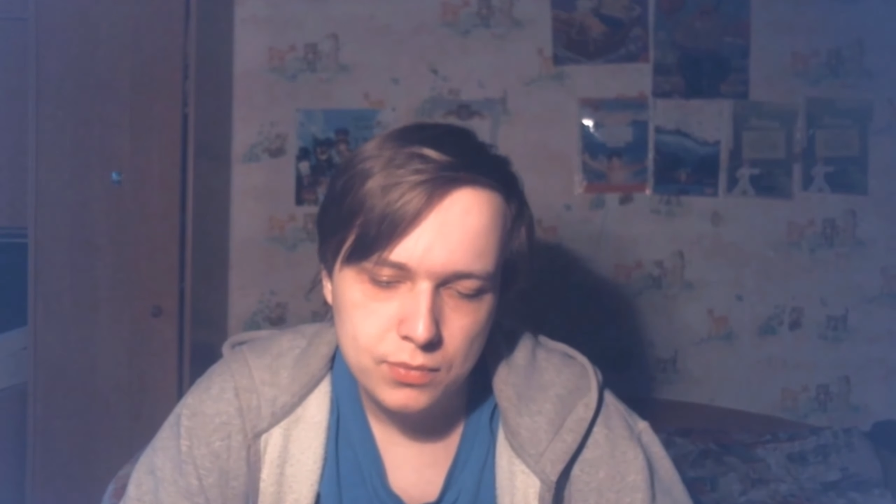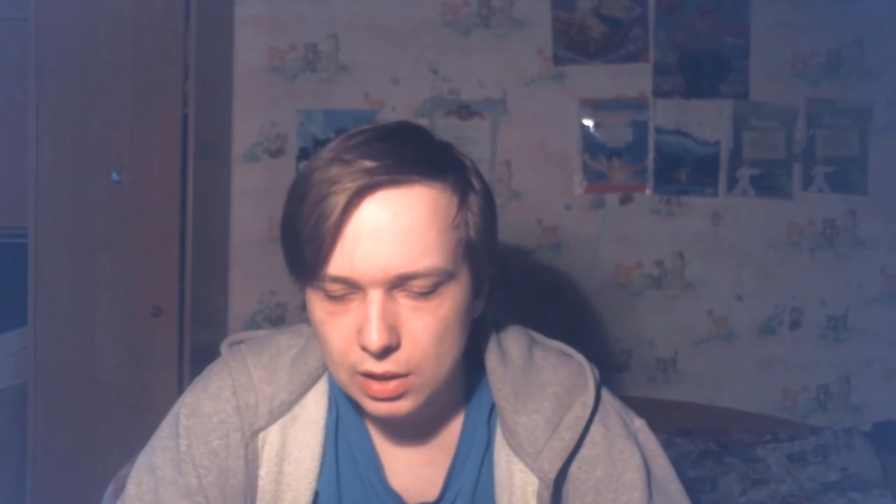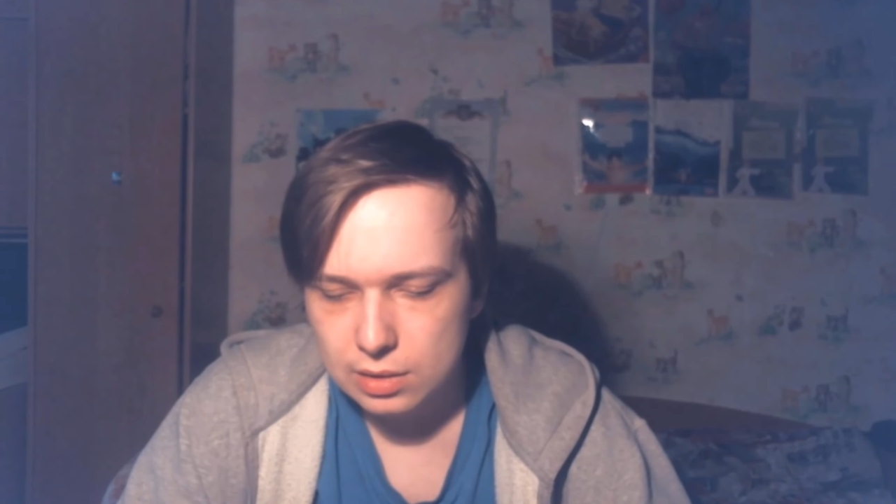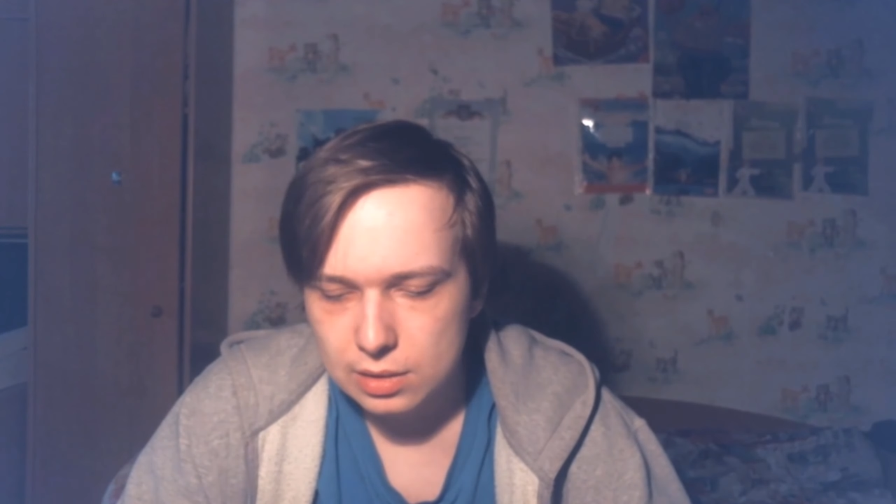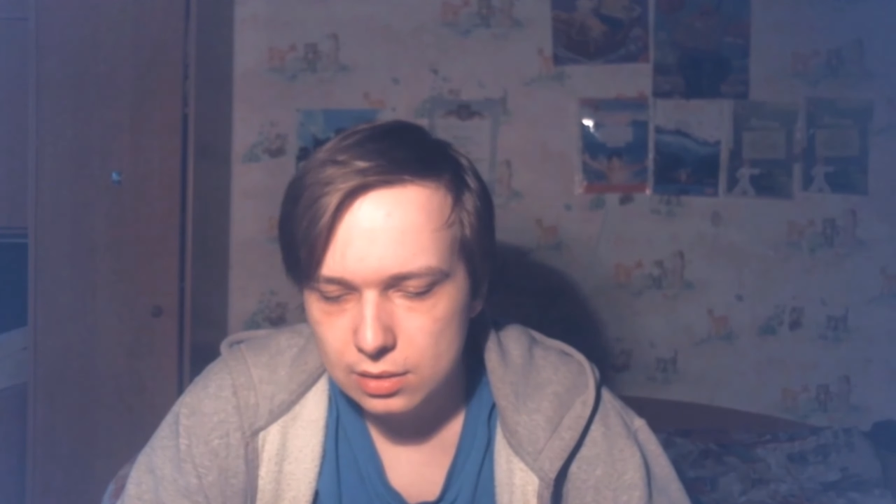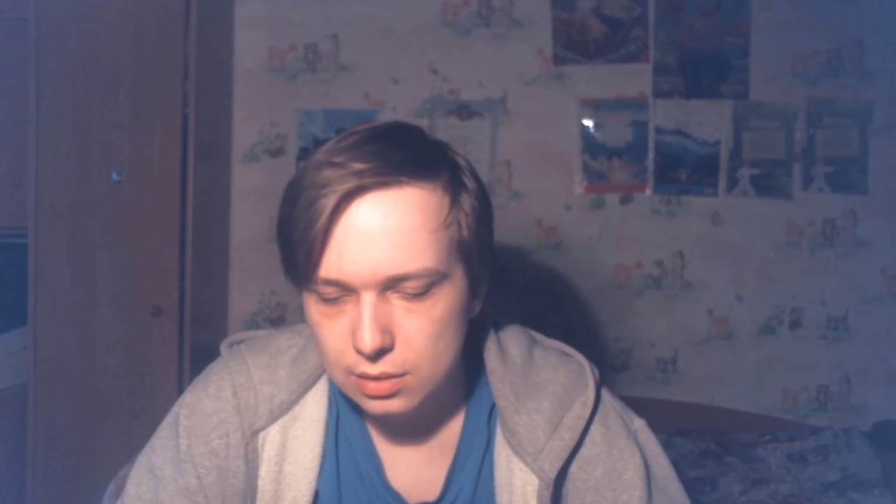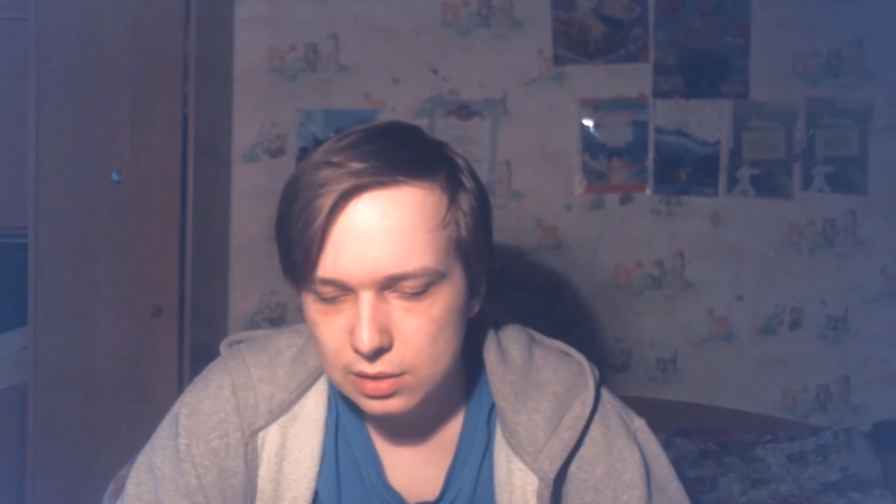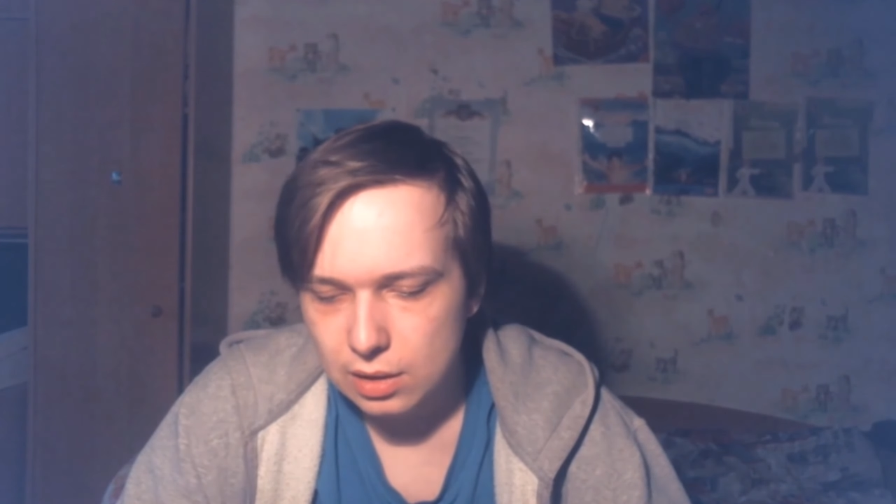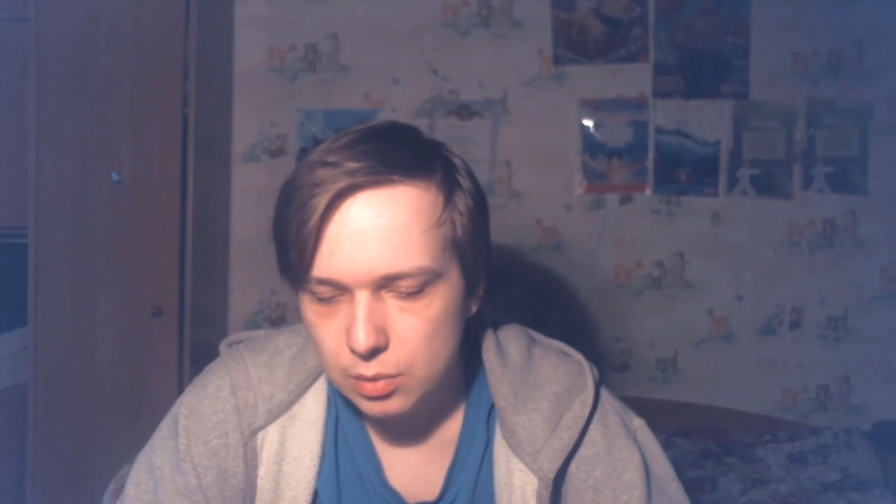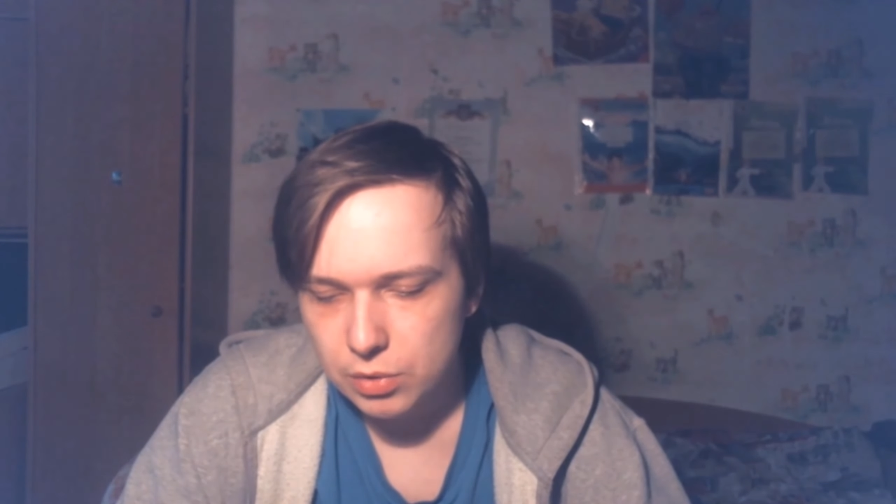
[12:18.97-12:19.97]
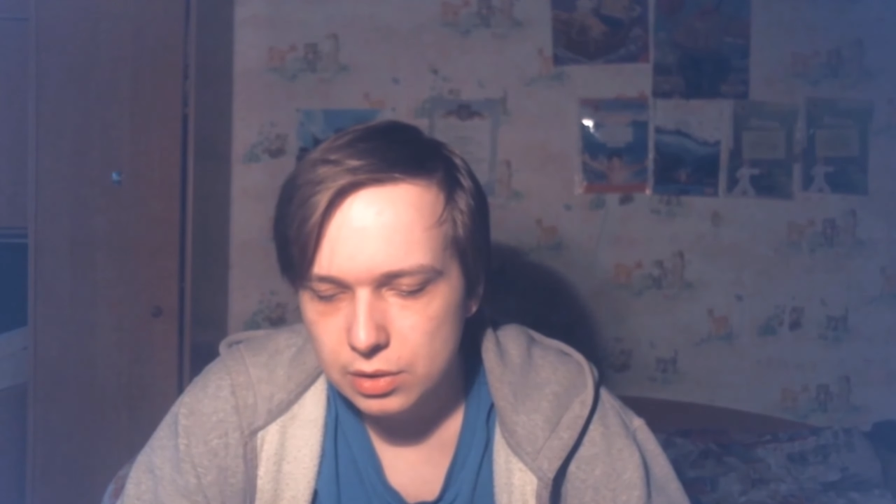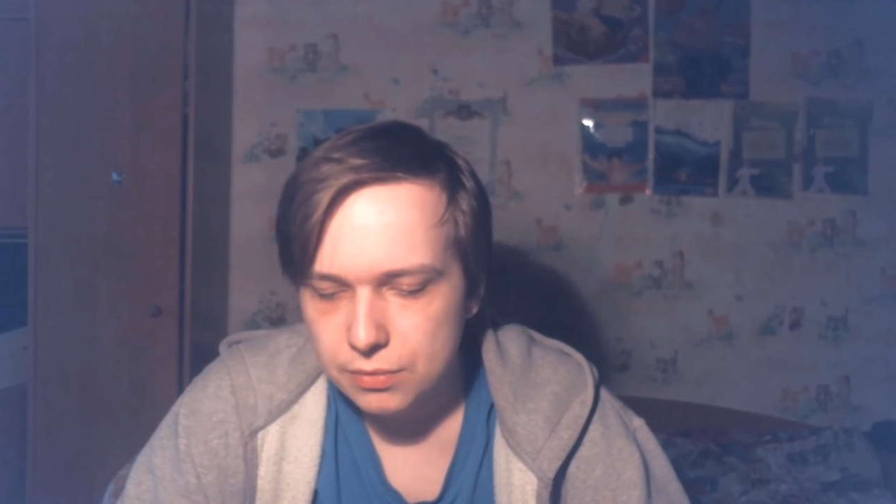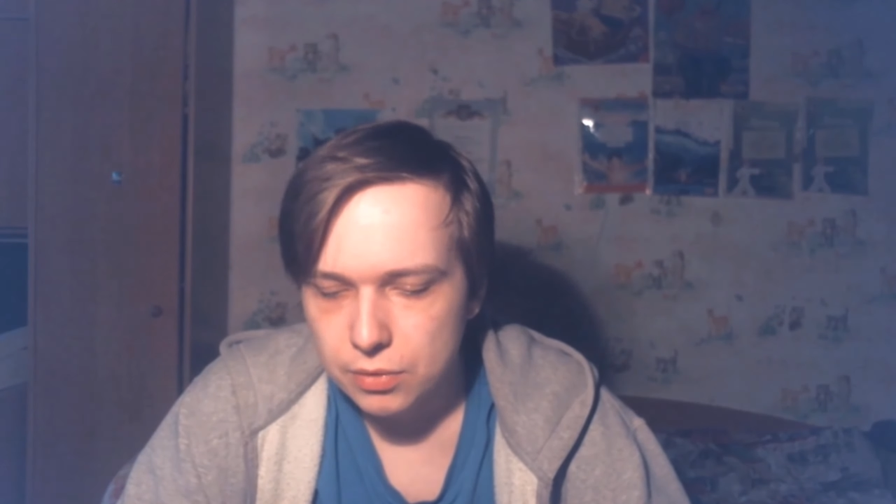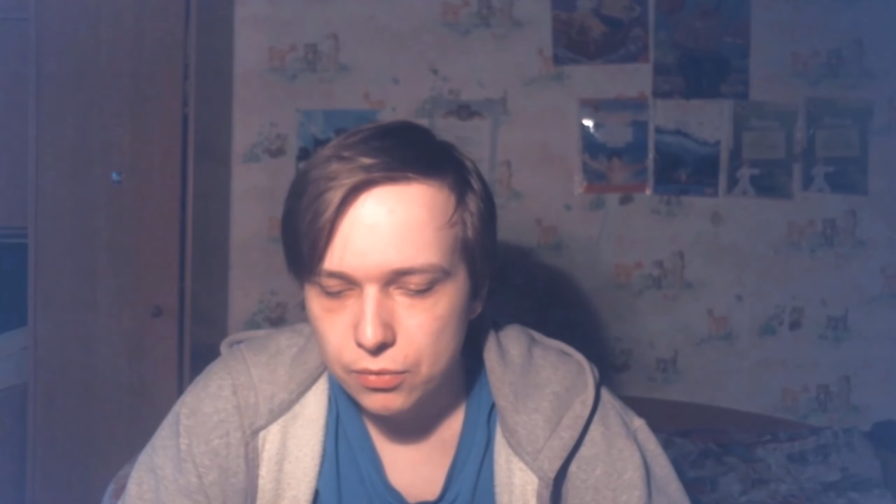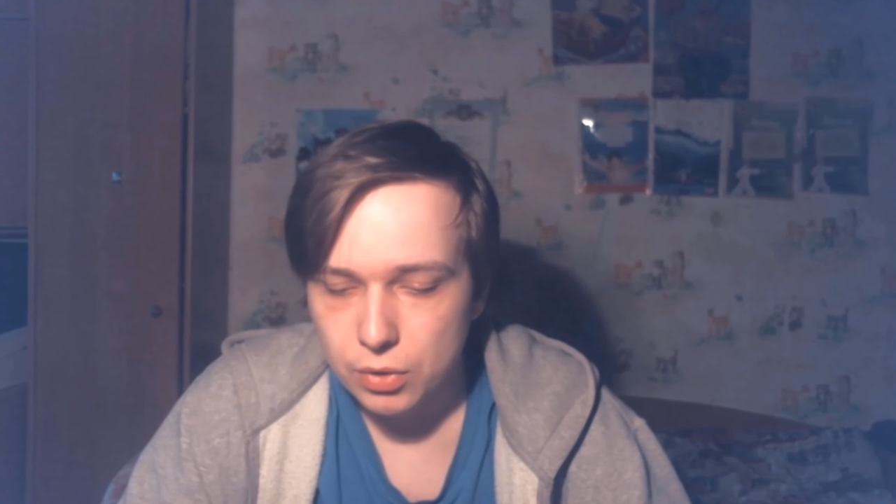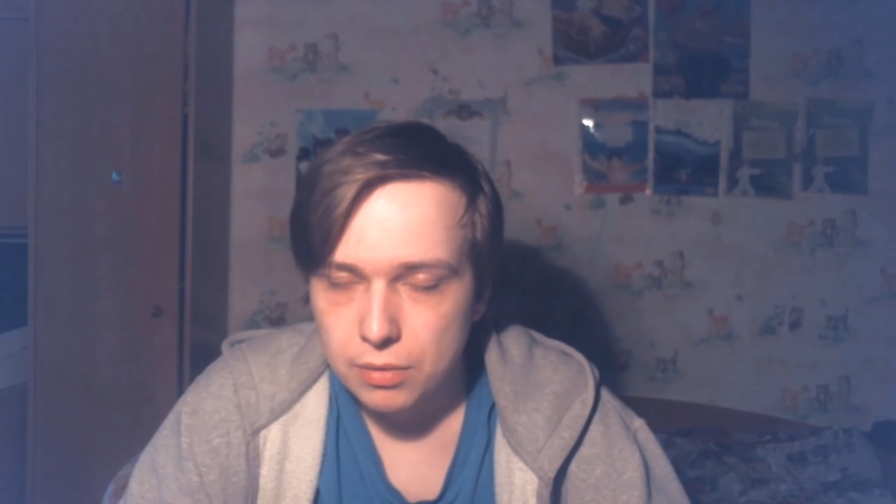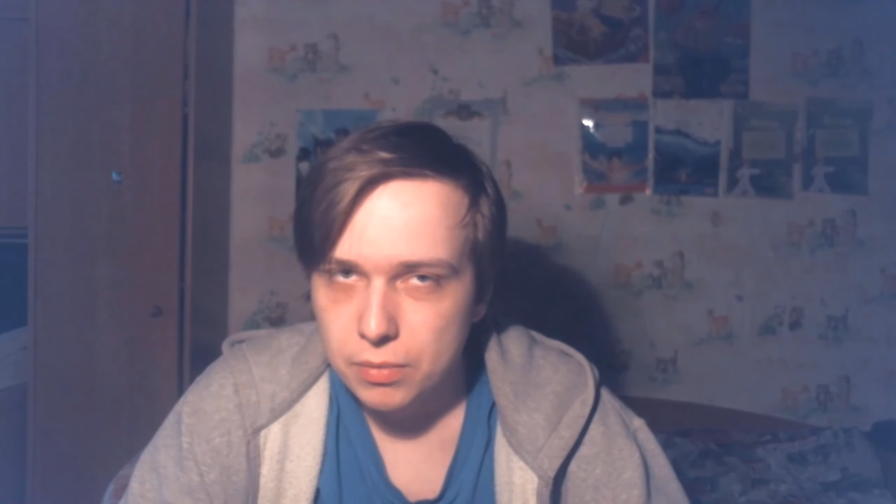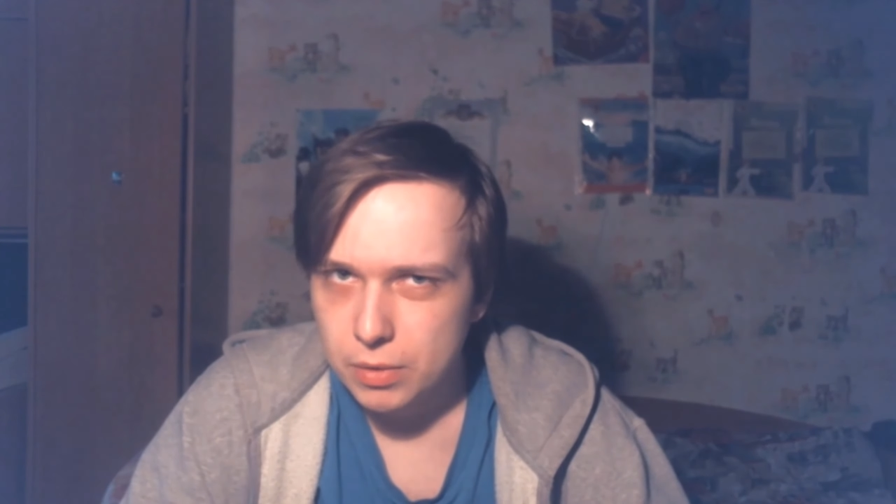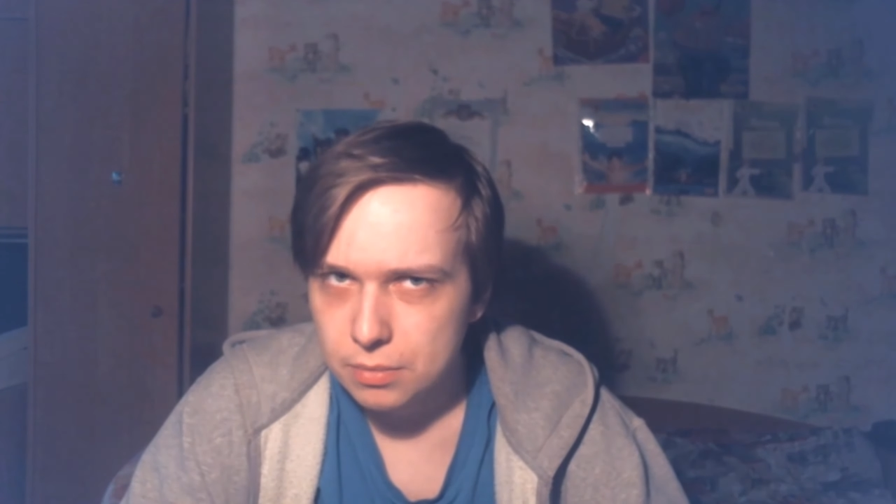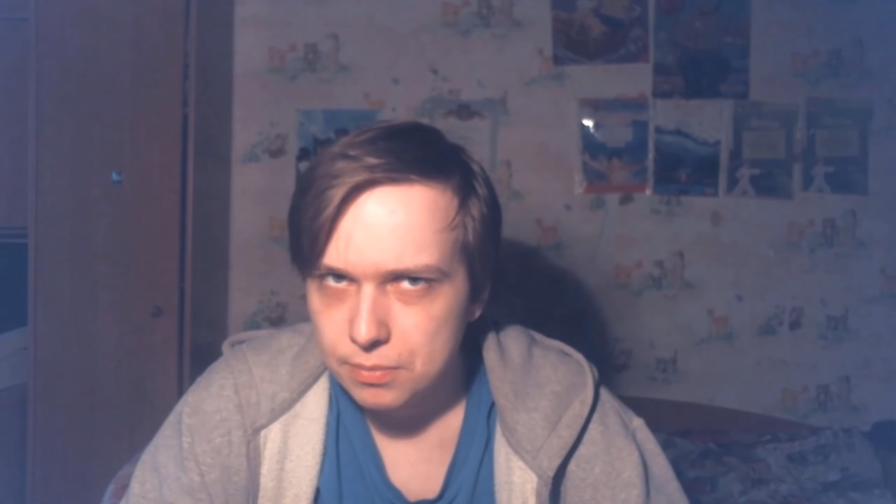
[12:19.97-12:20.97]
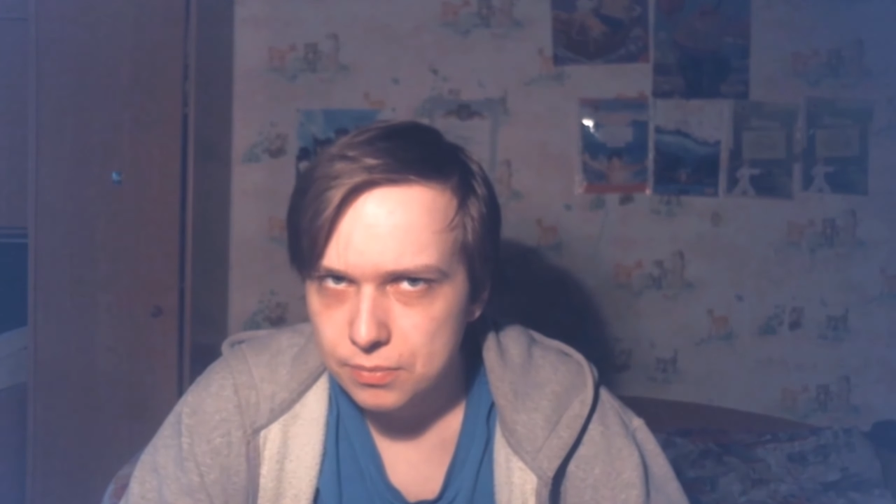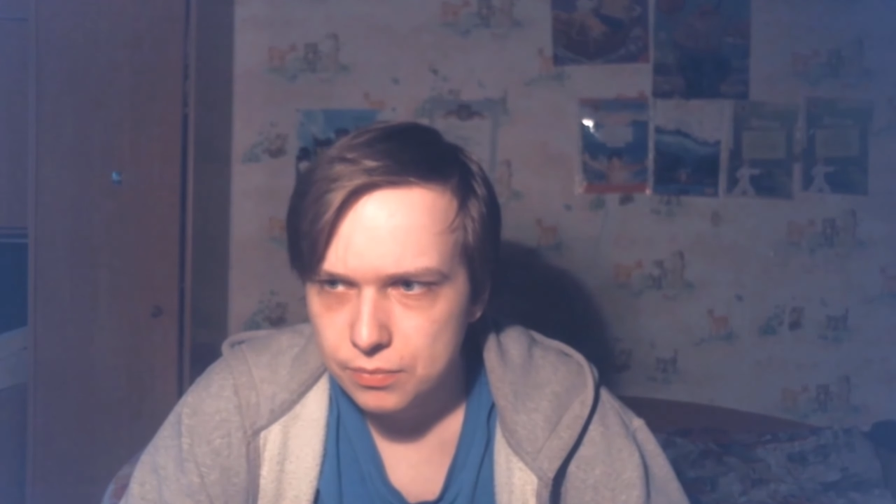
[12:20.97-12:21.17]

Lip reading: it's gonna be different for everyone.